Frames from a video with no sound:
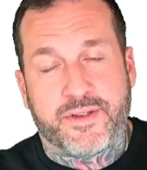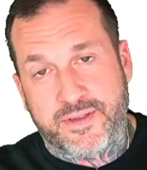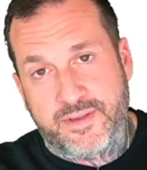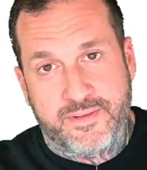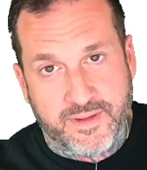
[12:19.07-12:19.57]

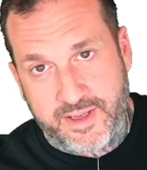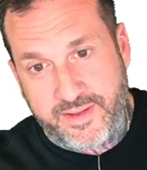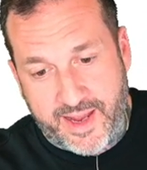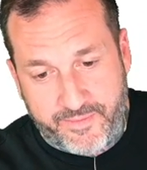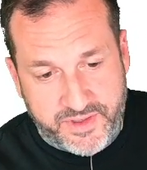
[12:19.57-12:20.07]
just like
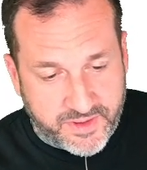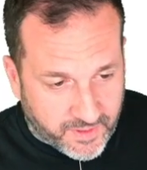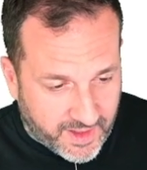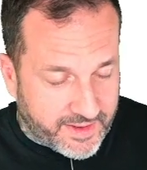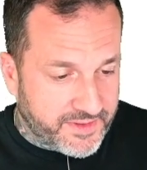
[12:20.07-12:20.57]
the average
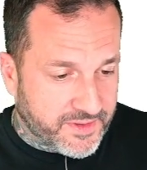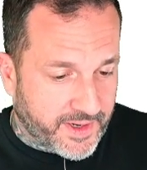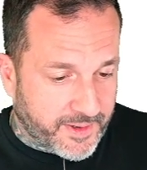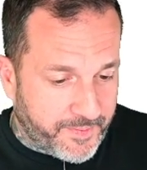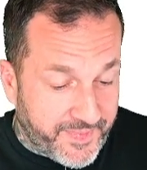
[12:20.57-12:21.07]
no-lock enjoyer.